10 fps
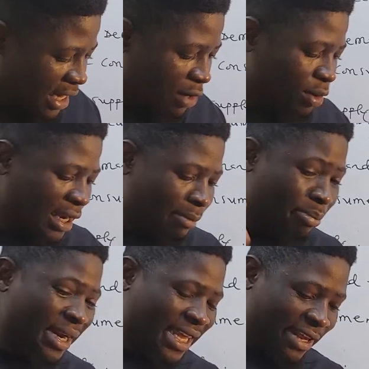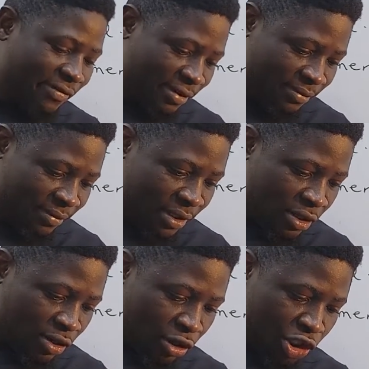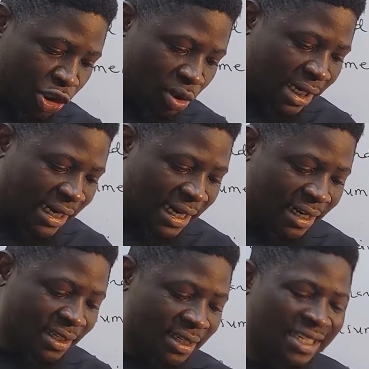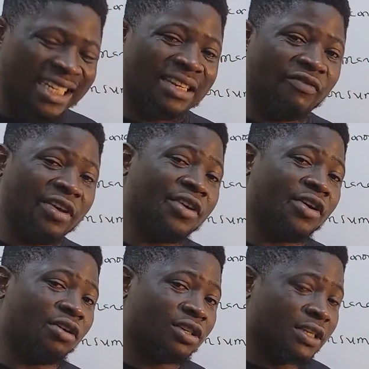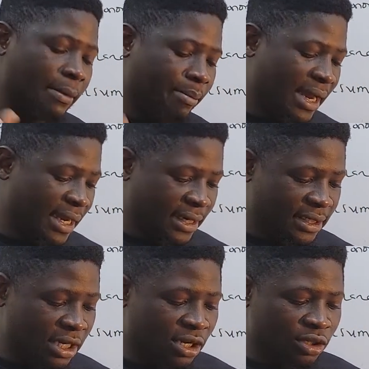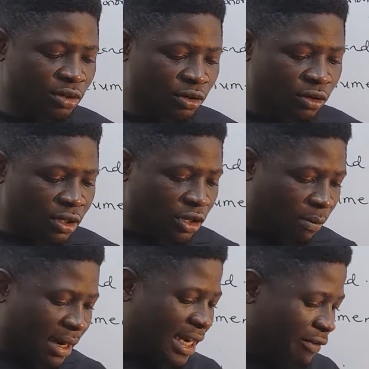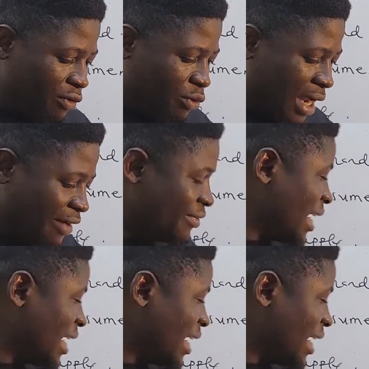and look at break-even or shutdown analysis in the various markets. So number 11, we have